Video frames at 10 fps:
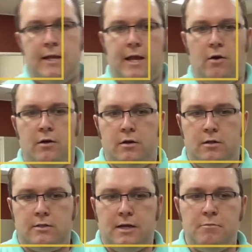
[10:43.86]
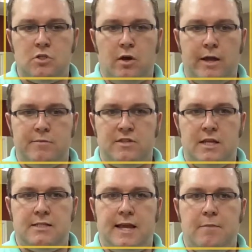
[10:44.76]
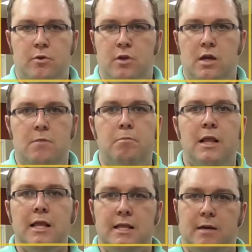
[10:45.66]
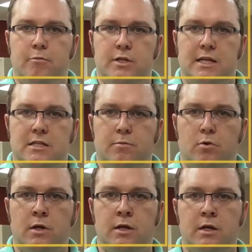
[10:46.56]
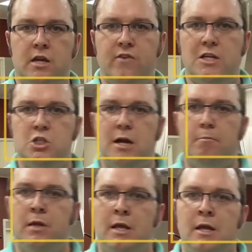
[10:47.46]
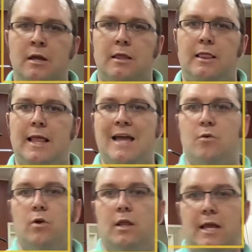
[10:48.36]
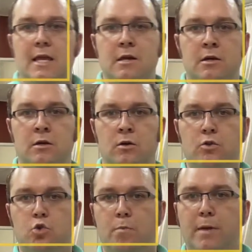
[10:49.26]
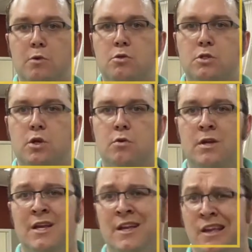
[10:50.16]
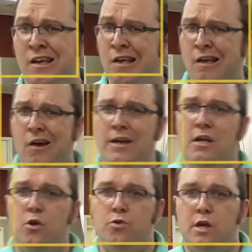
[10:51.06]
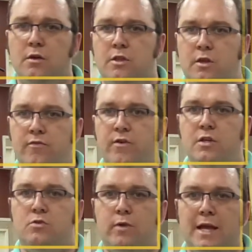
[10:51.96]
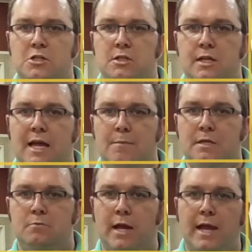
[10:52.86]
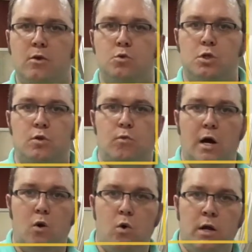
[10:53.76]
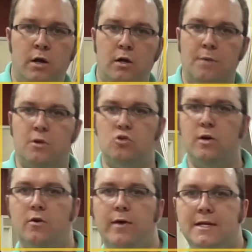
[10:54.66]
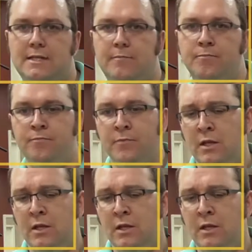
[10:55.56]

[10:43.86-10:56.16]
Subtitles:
Now, sometimes things happen that are completely unpredictable. If I jump laterally onto a Bosu, I know that the first reaction is going to happen is my ankle's going to roll and I'm going to try and correct it.